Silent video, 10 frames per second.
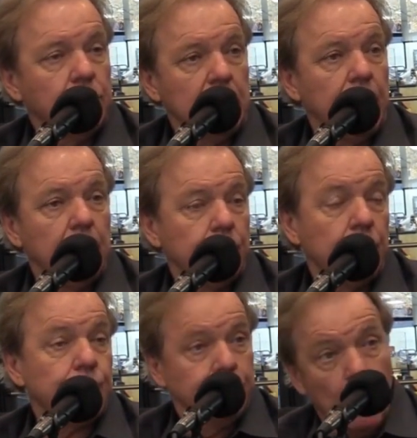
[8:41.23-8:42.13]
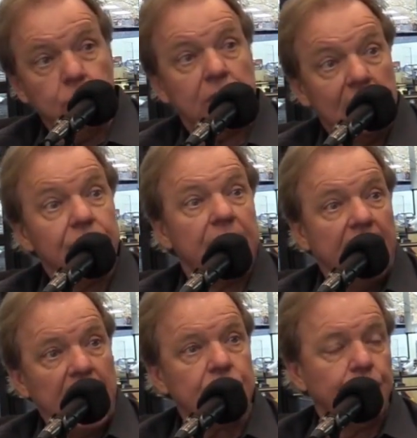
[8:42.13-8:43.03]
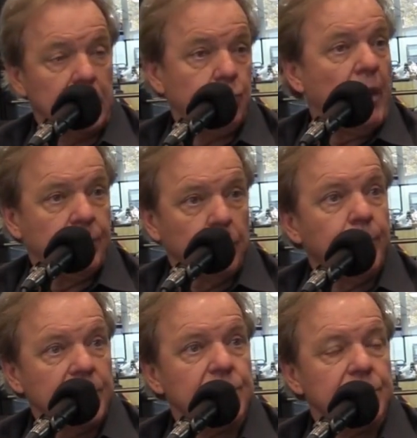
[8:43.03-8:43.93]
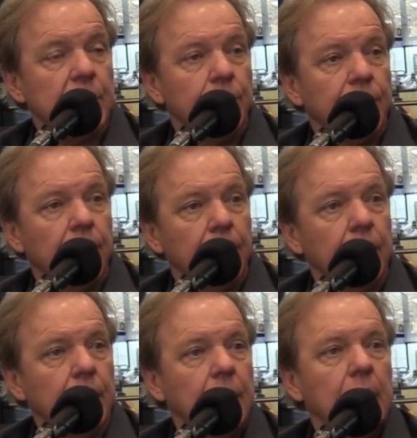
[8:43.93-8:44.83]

Leo and Richard both lived in Asheville and ran their business up there.